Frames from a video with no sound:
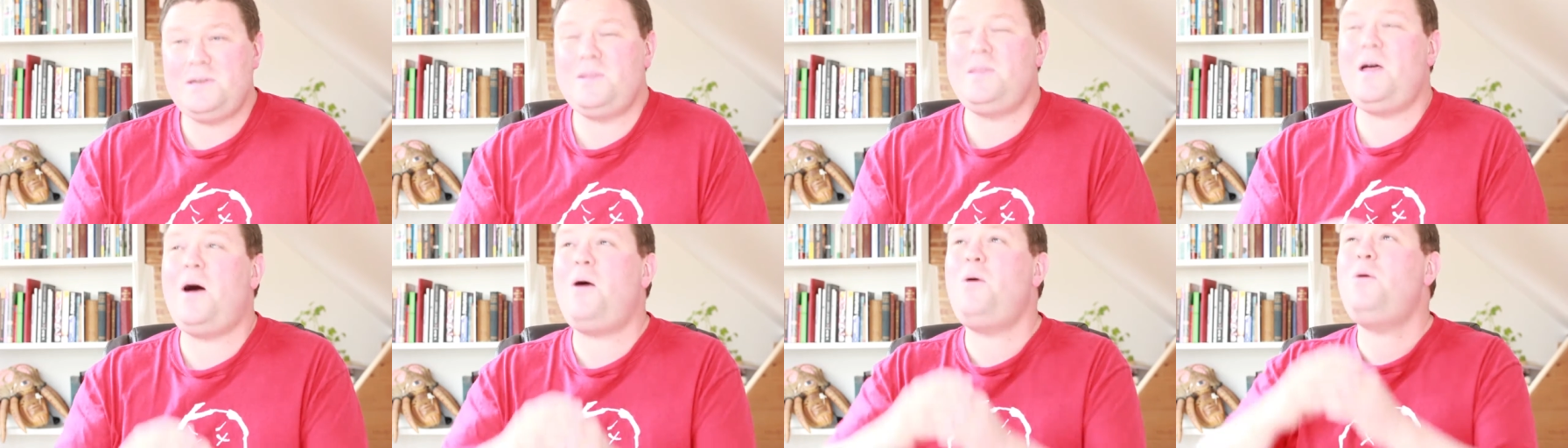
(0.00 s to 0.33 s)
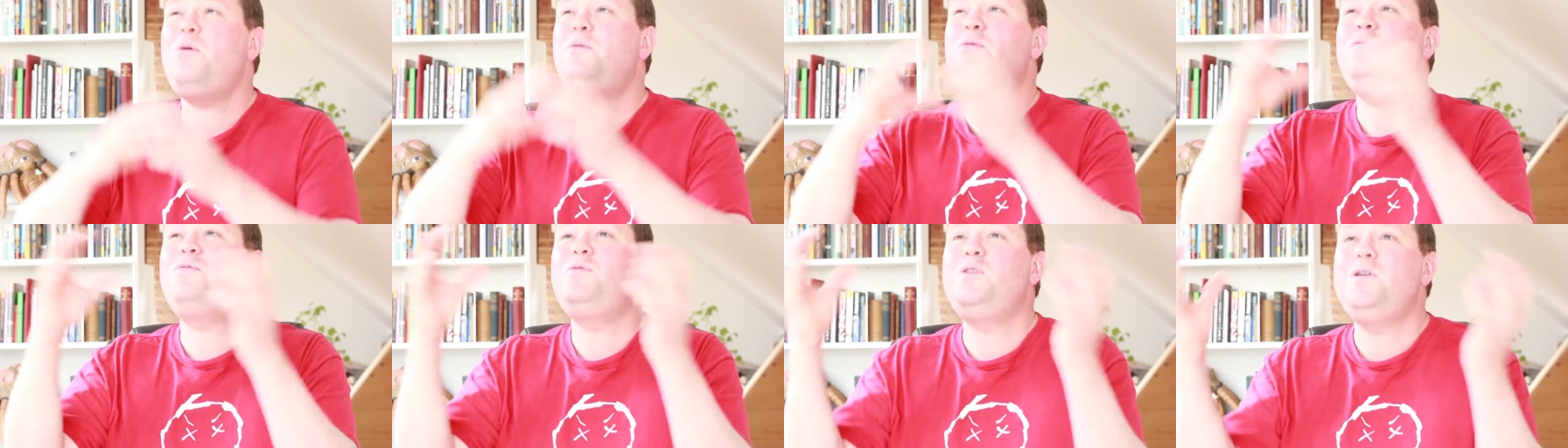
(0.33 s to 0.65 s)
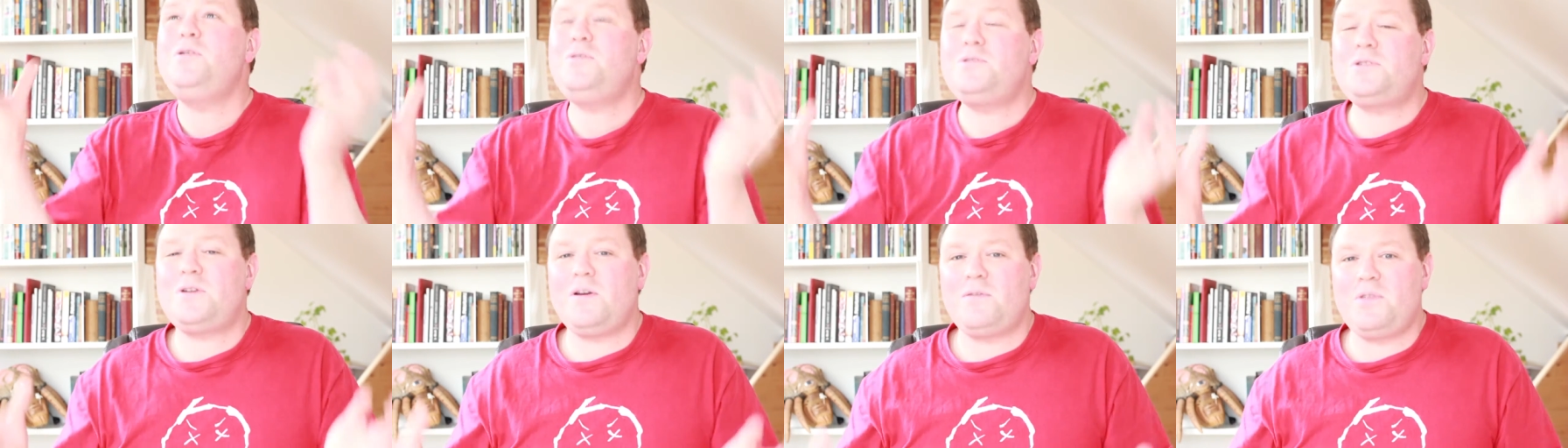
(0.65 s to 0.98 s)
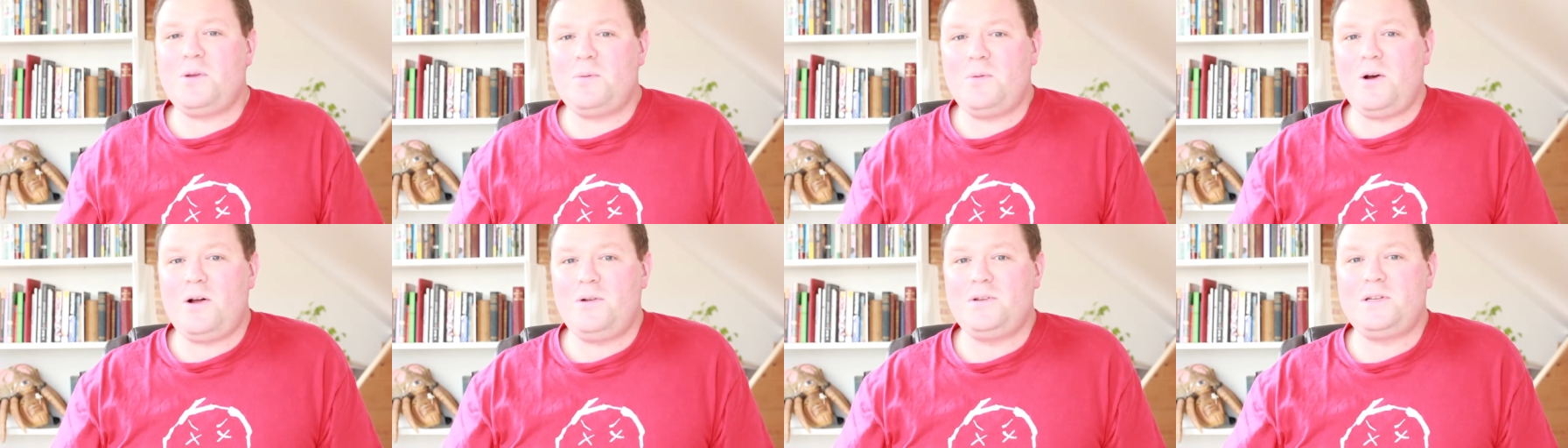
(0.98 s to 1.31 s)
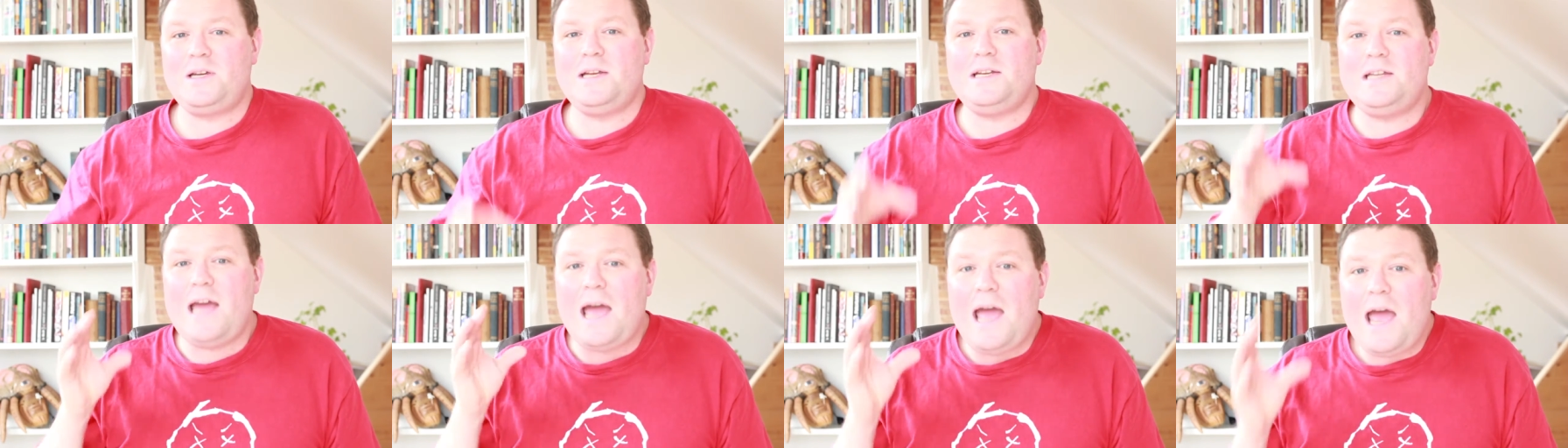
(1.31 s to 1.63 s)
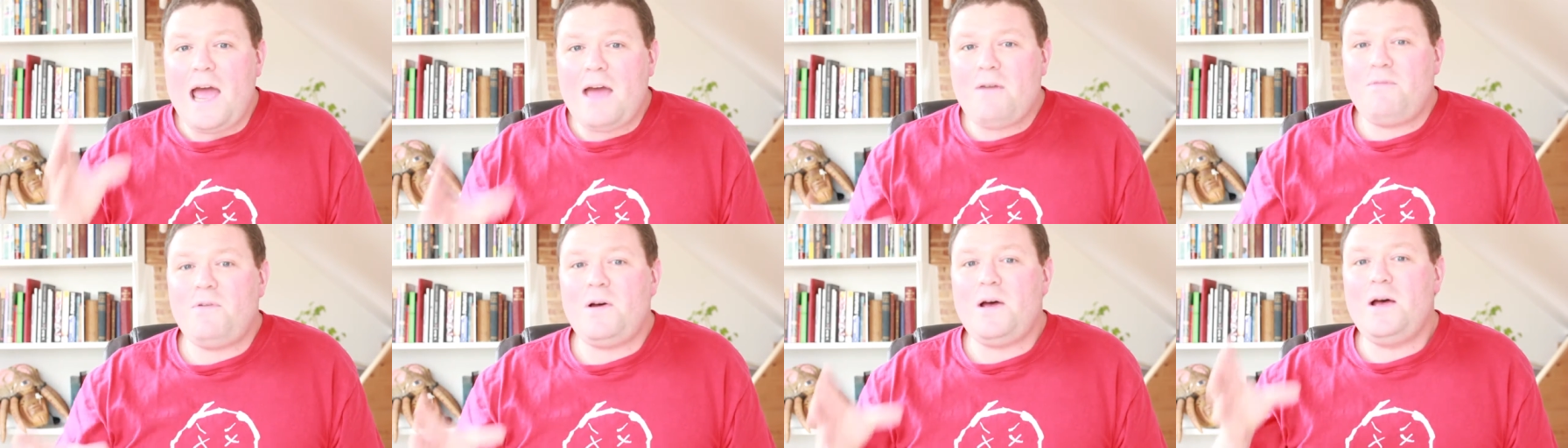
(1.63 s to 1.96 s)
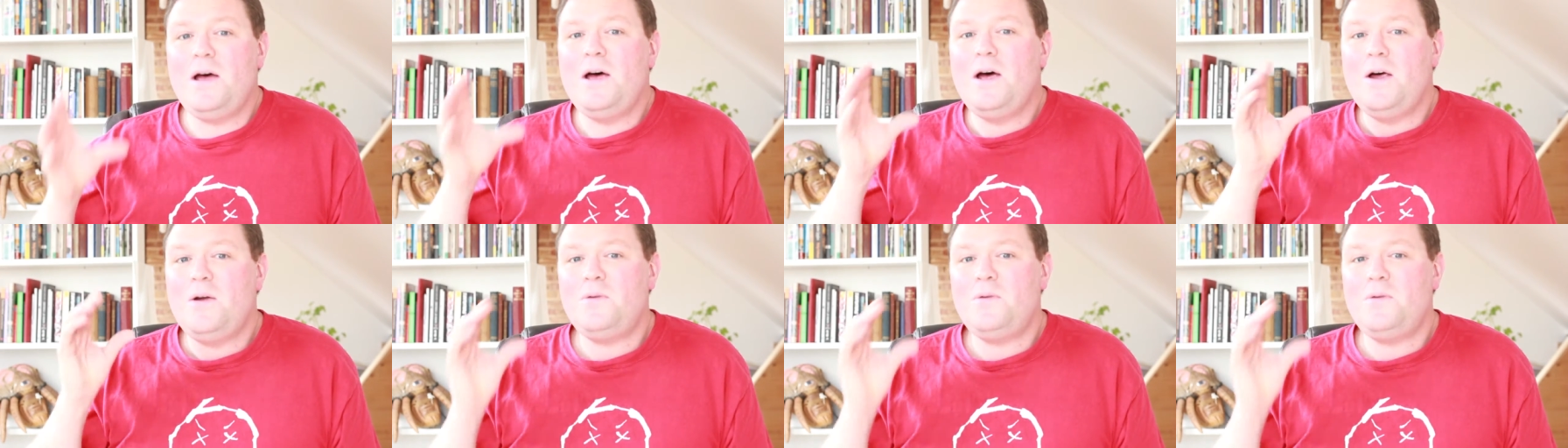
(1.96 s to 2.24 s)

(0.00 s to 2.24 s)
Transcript: in the whole future of the world, could ever